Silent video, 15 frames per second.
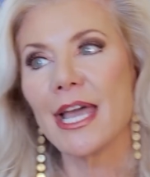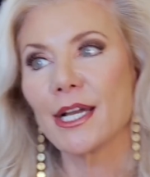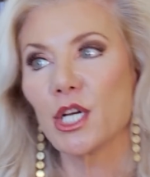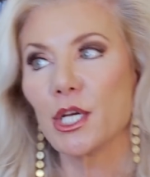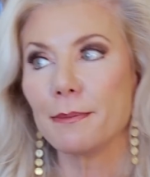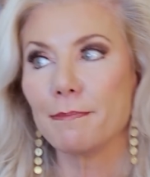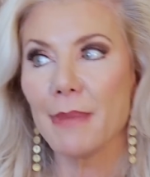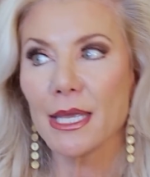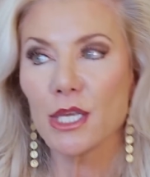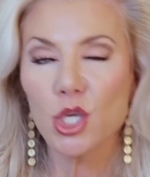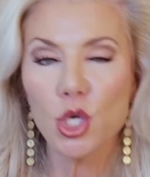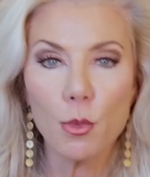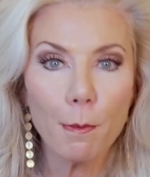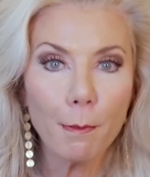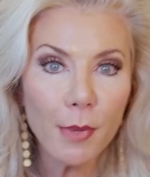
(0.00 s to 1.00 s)
that could
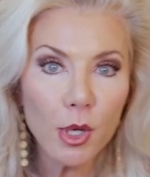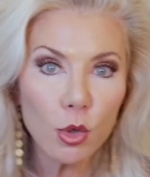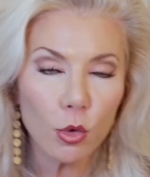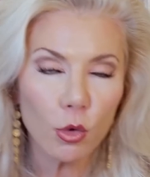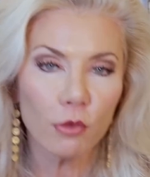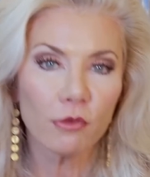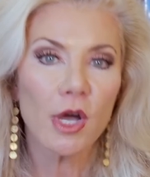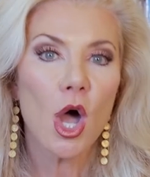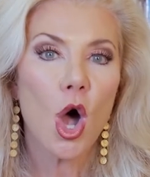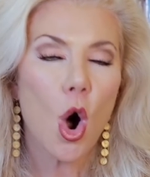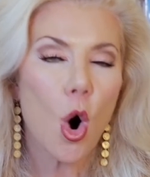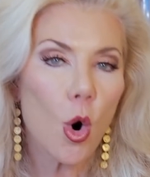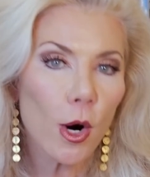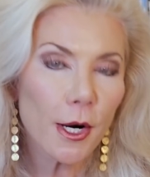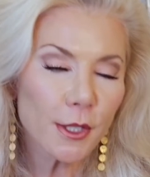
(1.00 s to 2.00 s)
make you move
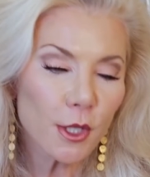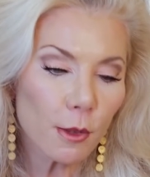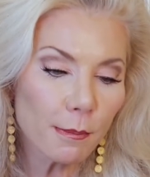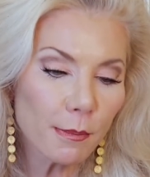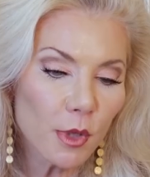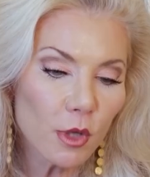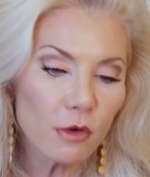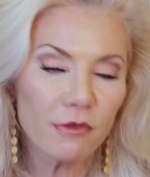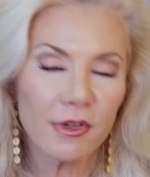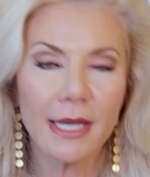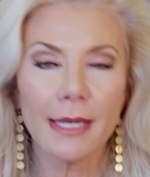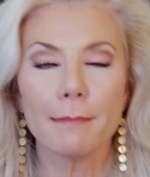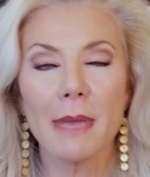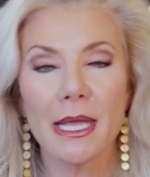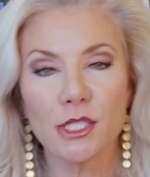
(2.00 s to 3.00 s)
or your
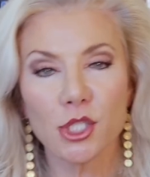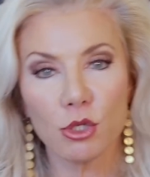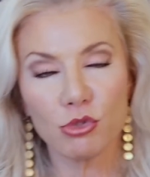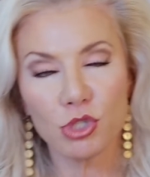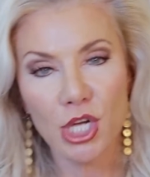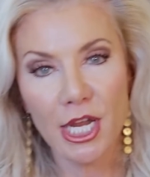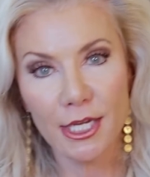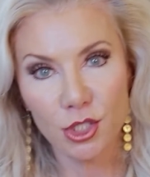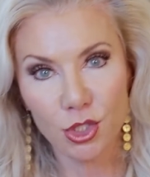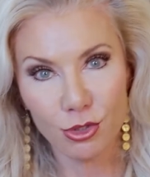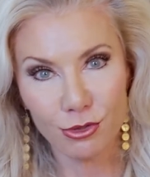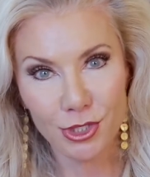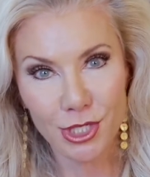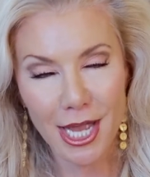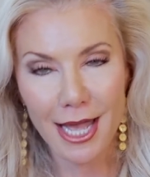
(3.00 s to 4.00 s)
moving makes you change
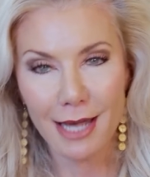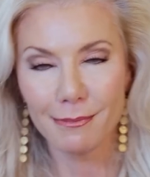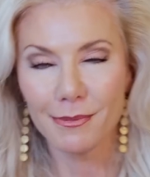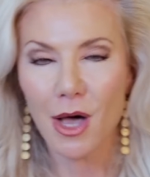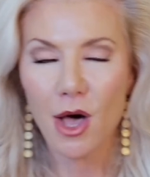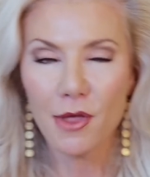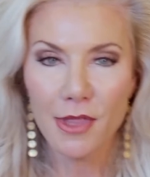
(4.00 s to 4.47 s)
your job.